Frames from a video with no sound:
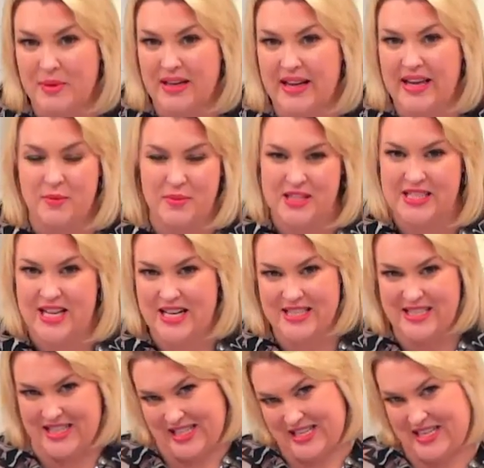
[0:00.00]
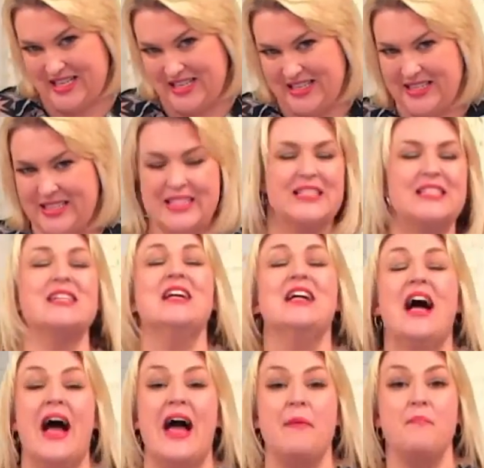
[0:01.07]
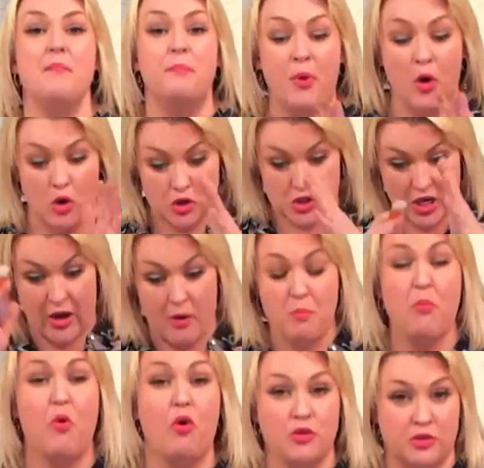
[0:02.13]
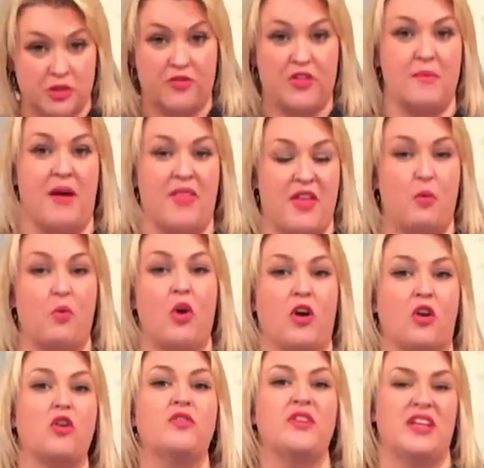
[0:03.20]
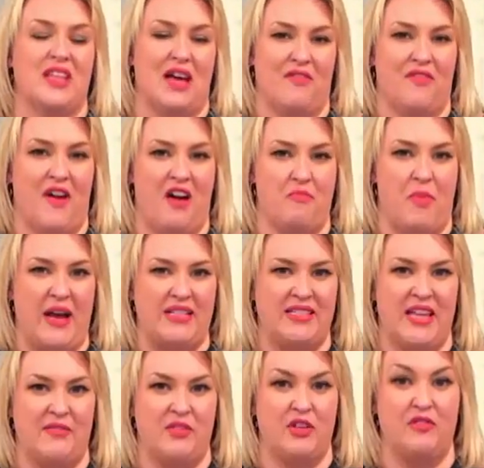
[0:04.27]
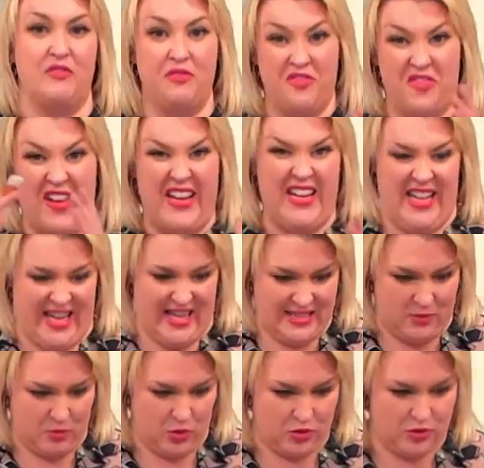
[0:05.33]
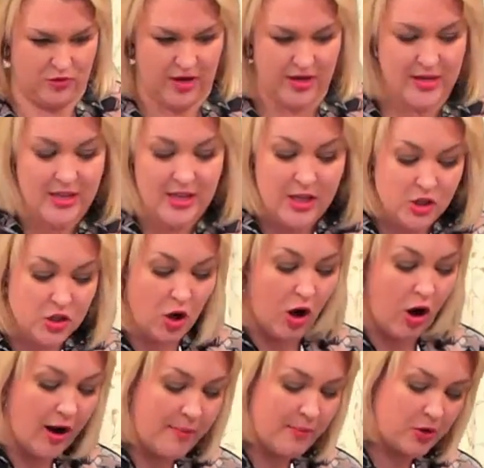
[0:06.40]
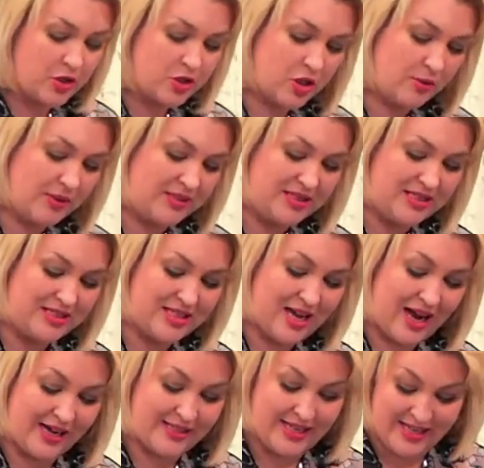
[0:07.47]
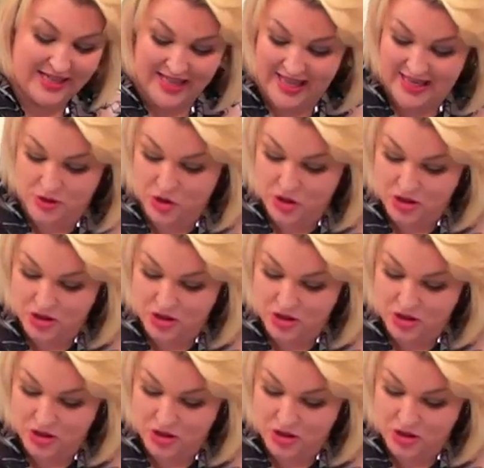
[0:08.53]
bit later with the dandelions. Um, but most of them, I think, work lovely in that five by seven feeling as it was, right? So all I'm going to do is start, and again, it's